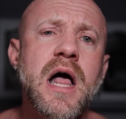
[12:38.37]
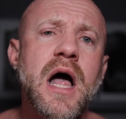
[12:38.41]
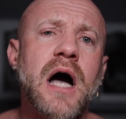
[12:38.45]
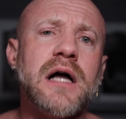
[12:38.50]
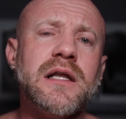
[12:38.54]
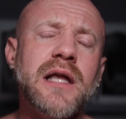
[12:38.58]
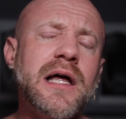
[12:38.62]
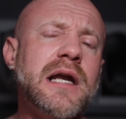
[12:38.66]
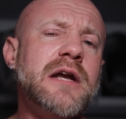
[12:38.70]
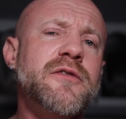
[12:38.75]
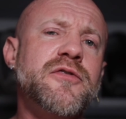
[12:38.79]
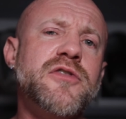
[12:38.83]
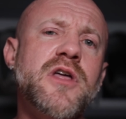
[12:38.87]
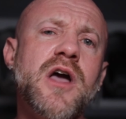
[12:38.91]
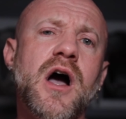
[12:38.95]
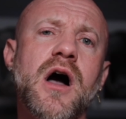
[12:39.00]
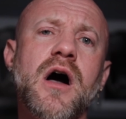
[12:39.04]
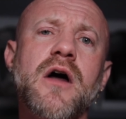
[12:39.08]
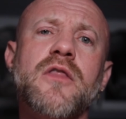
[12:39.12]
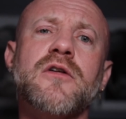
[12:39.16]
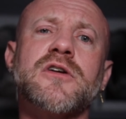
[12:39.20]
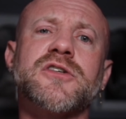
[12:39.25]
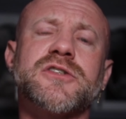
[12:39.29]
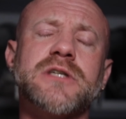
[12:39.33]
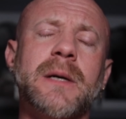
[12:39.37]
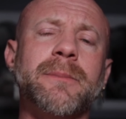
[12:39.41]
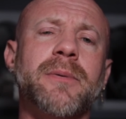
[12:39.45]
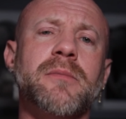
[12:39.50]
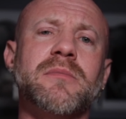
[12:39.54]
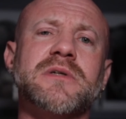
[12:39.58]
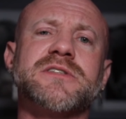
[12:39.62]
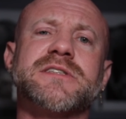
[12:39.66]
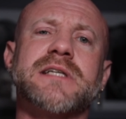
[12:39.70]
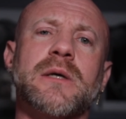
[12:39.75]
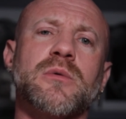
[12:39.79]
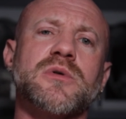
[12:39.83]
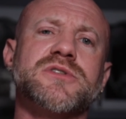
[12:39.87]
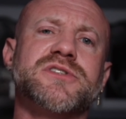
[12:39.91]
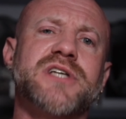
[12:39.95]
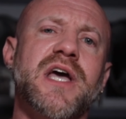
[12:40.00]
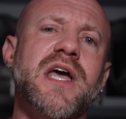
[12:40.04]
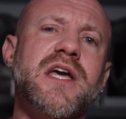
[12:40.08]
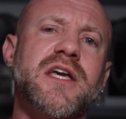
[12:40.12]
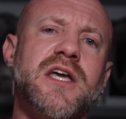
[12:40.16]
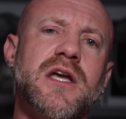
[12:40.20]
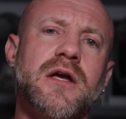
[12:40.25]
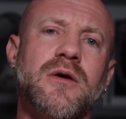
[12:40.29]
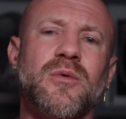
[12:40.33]
A lot of the other supplements they were
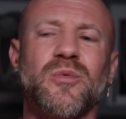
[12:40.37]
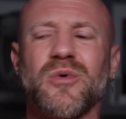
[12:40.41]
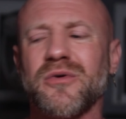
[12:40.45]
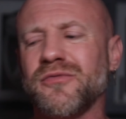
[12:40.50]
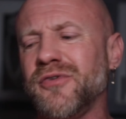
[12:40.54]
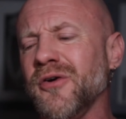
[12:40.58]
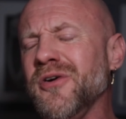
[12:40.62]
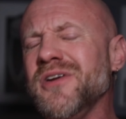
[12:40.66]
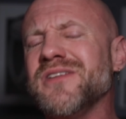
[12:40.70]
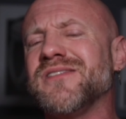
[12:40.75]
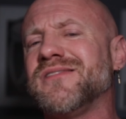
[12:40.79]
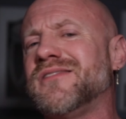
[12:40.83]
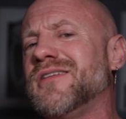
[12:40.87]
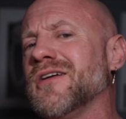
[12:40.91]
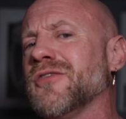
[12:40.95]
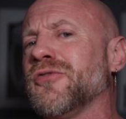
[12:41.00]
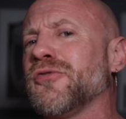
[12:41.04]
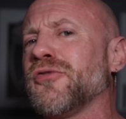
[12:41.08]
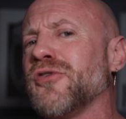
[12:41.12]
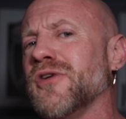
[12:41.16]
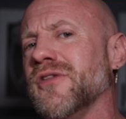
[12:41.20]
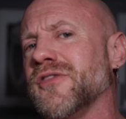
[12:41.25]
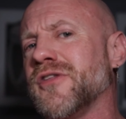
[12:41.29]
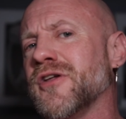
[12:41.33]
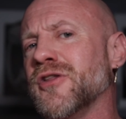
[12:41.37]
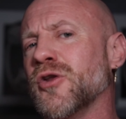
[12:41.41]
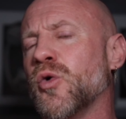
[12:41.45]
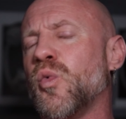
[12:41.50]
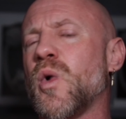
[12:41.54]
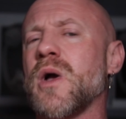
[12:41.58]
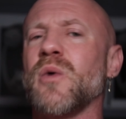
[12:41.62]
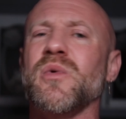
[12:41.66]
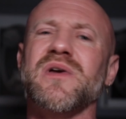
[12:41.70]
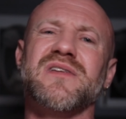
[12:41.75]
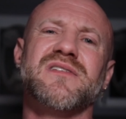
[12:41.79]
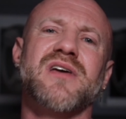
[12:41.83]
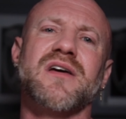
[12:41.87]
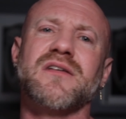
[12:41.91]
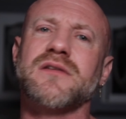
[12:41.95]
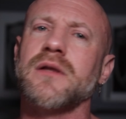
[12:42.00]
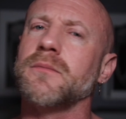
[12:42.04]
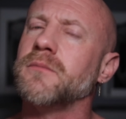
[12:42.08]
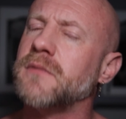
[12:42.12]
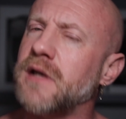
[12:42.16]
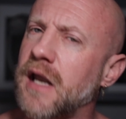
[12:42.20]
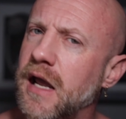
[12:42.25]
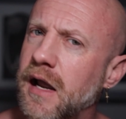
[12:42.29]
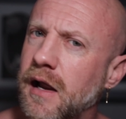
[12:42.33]
taking were very different than the way we take
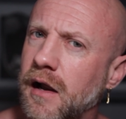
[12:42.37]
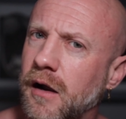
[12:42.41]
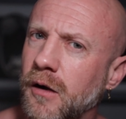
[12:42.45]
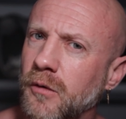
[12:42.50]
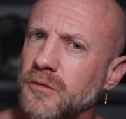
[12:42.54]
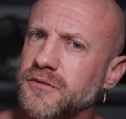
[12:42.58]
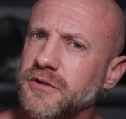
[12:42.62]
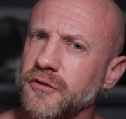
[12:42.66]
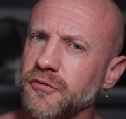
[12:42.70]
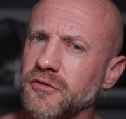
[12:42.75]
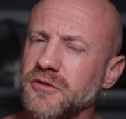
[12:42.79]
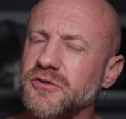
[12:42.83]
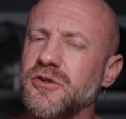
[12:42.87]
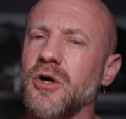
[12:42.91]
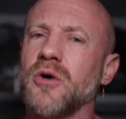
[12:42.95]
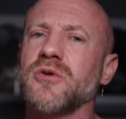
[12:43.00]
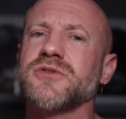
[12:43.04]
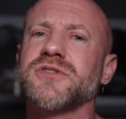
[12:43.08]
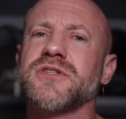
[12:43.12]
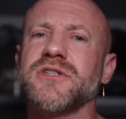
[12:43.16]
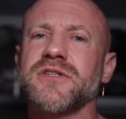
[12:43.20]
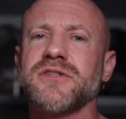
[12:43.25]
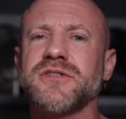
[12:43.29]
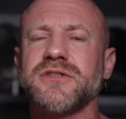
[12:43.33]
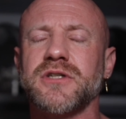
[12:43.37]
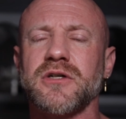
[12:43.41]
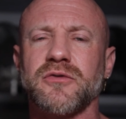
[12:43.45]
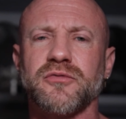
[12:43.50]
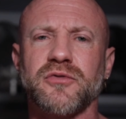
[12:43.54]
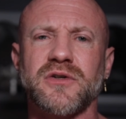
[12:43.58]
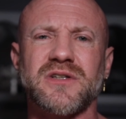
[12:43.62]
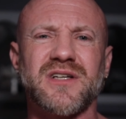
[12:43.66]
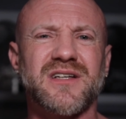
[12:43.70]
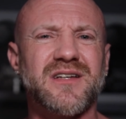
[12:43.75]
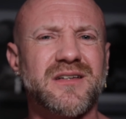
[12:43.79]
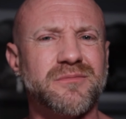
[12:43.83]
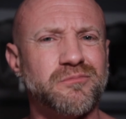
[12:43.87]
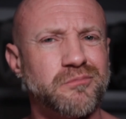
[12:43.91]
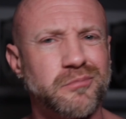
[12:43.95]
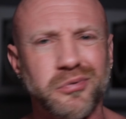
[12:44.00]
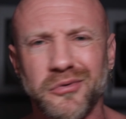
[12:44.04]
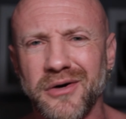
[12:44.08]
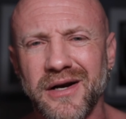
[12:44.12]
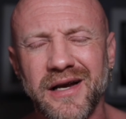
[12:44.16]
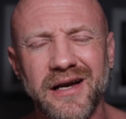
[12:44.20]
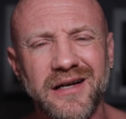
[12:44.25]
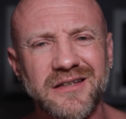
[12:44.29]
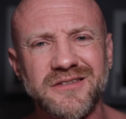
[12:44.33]
them now. Different doses, different
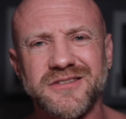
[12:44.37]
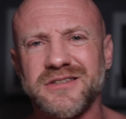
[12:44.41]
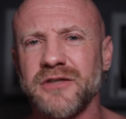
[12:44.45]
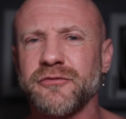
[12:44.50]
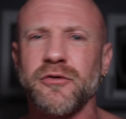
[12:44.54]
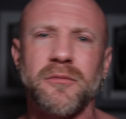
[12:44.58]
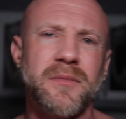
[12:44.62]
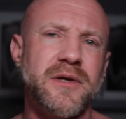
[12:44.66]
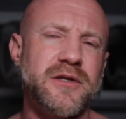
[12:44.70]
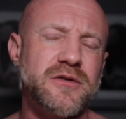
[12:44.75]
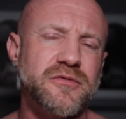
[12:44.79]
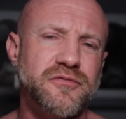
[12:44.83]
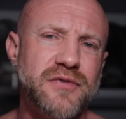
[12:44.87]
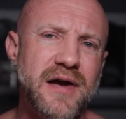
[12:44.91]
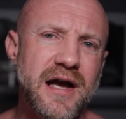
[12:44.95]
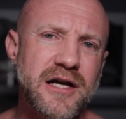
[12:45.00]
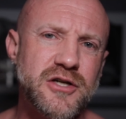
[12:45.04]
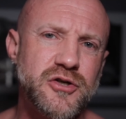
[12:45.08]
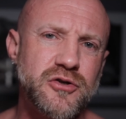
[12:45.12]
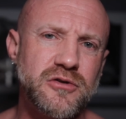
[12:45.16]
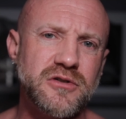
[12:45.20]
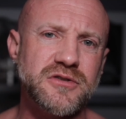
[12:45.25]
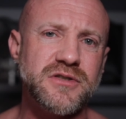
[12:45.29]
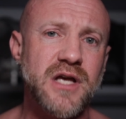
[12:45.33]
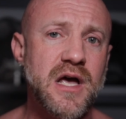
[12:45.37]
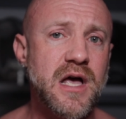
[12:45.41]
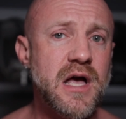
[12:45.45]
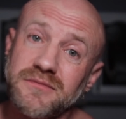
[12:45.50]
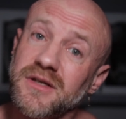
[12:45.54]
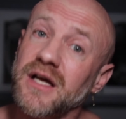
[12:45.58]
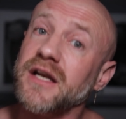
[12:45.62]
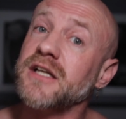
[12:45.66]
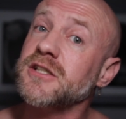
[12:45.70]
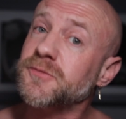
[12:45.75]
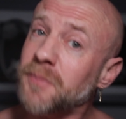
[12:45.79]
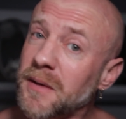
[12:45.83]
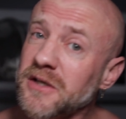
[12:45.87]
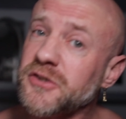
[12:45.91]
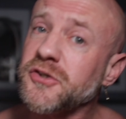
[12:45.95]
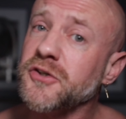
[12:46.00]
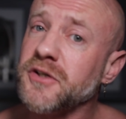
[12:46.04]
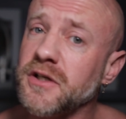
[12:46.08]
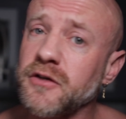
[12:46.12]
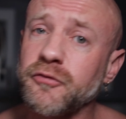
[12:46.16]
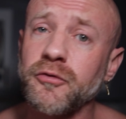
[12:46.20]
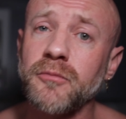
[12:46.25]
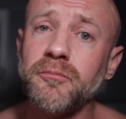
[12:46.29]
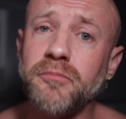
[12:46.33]
brands, different manufacturers, and especially
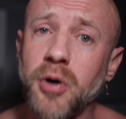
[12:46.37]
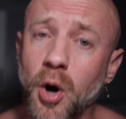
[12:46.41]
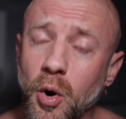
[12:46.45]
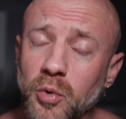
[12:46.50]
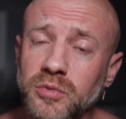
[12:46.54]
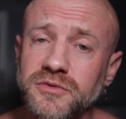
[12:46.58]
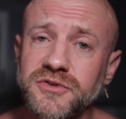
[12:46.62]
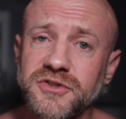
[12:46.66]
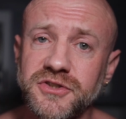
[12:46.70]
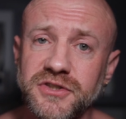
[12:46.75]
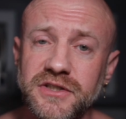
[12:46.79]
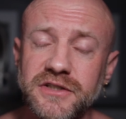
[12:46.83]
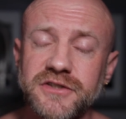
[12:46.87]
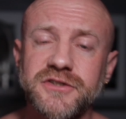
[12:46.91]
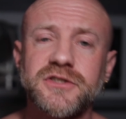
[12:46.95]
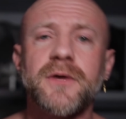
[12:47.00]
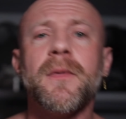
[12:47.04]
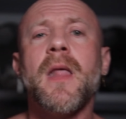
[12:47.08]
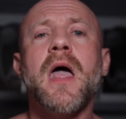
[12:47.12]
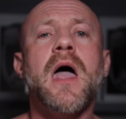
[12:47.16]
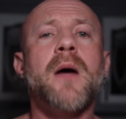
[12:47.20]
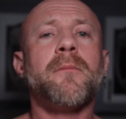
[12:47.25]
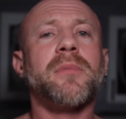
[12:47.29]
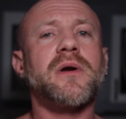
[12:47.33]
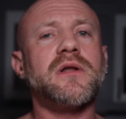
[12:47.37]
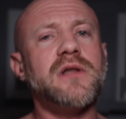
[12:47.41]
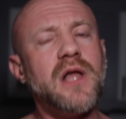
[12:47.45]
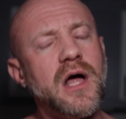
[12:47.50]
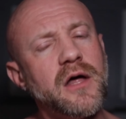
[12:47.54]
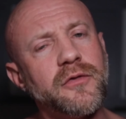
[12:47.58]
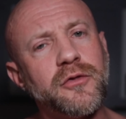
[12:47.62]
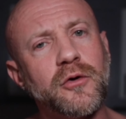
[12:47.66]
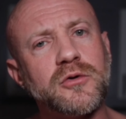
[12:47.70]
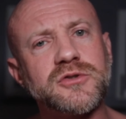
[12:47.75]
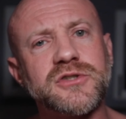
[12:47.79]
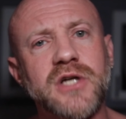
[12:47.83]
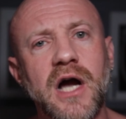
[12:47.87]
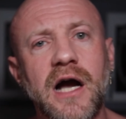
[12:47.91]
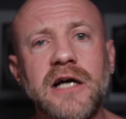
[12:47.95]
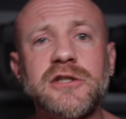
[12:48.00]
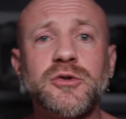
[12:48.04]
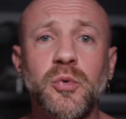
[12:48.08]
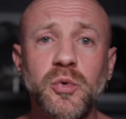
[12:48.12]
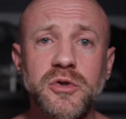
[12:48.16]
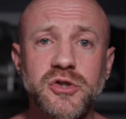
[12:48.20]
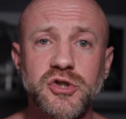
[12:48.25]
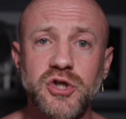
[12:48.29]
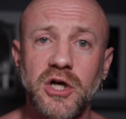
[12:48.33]
different potencies. But a lot of those
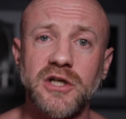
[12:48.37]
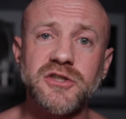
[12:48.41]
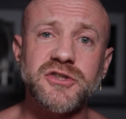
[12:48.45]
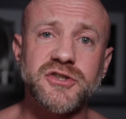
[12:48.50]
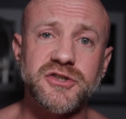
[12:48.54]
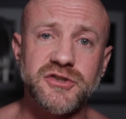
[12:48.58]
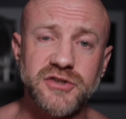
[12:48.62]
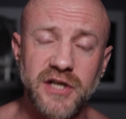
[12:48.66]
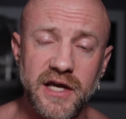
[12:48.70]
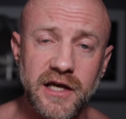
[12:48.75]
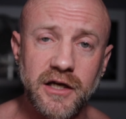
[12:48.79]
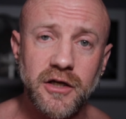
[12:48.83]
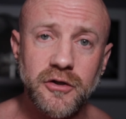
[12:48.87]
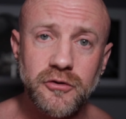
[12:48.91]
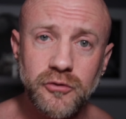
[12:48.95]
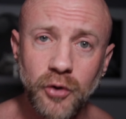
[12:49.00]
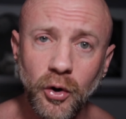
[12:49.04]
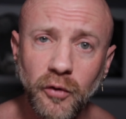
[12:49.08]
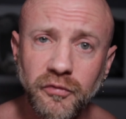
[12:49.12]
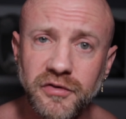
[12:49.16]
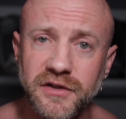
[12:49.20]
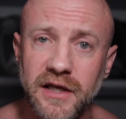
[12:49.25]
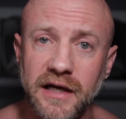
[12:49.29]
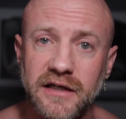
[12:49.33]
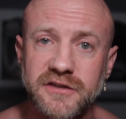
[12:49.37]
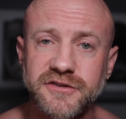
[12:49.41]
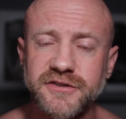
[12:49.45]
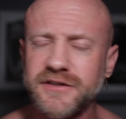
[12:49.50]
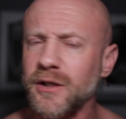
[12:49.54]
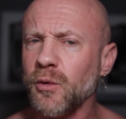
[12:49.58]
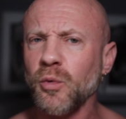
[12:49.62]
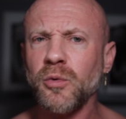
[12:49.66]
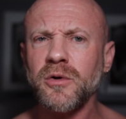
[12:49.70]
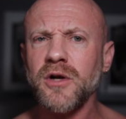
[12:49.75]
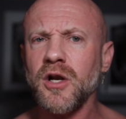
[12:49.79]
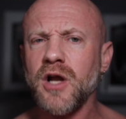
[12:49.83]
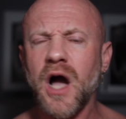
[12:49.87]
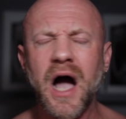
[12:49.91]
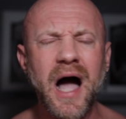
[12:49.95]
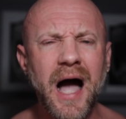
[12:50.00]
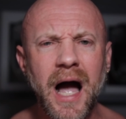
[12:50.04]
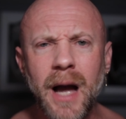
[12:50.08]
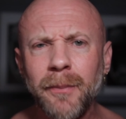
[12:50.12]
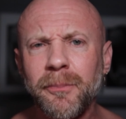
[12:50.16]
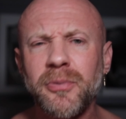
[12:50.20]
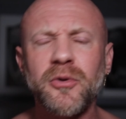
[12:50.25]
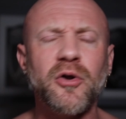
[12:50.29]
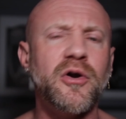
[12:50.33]
guys would just take Nolvadex. They weren't
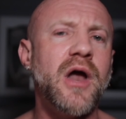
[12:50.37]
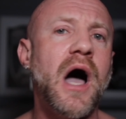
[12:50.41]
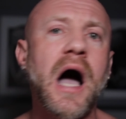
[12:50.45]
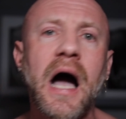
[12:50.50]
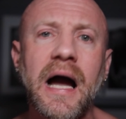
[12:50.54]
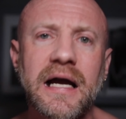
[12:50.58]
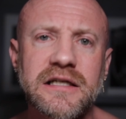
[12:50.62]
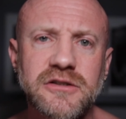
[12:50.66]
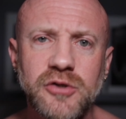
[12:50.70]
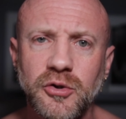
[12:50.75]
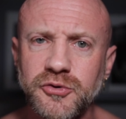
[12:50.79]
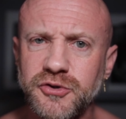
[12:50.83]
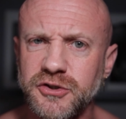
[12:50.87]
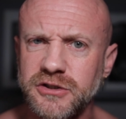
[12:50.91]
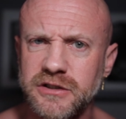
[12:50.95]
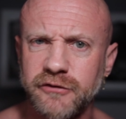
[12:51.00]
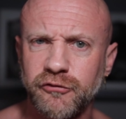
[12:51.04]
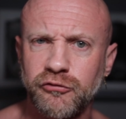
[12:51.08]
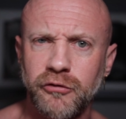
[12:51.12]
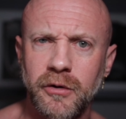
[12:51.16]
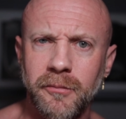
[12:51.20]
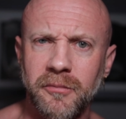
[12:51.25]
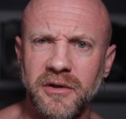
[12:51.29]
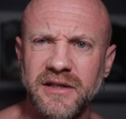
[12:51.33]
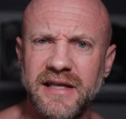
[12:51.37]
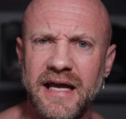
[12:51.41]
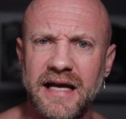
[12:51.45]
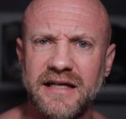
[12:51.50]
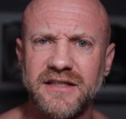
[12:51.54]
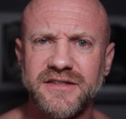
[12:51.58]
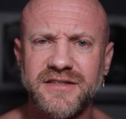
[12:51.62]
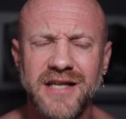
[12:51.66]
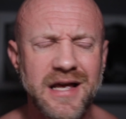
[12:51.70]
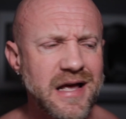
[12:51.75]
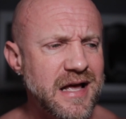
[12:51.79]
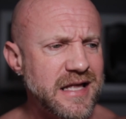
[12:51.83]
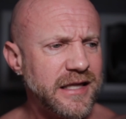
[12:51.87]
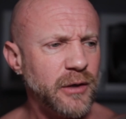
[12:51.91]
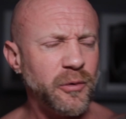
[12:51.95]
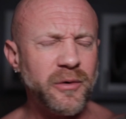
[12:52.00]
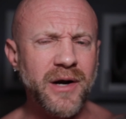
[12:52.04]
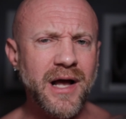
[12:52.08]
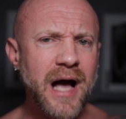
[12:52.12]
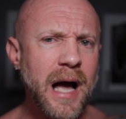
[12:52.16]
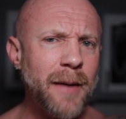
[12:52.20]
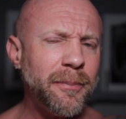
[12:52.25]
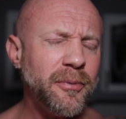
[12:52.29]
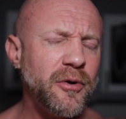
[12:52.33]
hopping on high doses of Arimidex. They
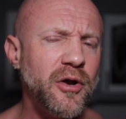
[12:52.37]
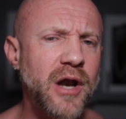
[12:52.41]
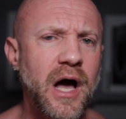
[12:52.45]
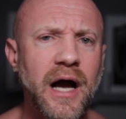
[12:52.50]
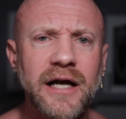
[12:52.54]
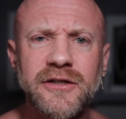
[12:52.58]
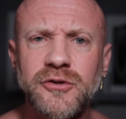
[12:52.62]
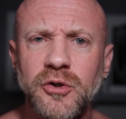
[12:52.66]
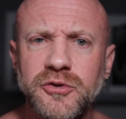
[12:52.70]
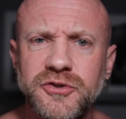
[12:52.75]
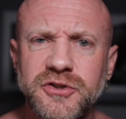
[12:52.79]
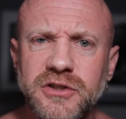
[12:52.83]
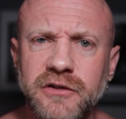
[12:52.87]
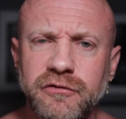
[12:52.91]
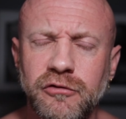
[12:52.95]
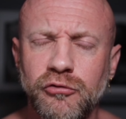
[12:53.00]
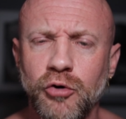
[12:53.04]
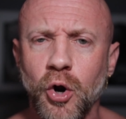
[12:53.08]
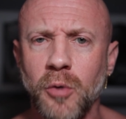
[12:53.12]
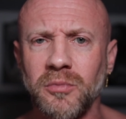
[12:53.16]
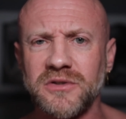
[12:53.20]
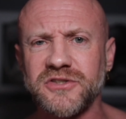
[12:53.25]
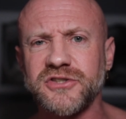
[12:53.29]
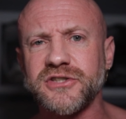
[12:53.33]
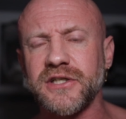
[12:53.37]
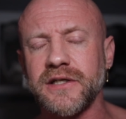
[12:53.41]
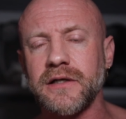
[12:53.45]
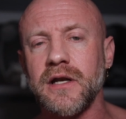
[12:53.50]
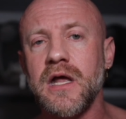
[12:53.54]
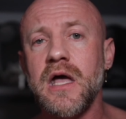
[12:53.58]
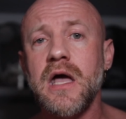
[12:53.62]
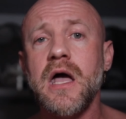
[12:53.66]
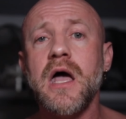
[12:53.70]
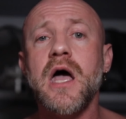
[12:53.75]
weren't hopping on high doses of Aromacin.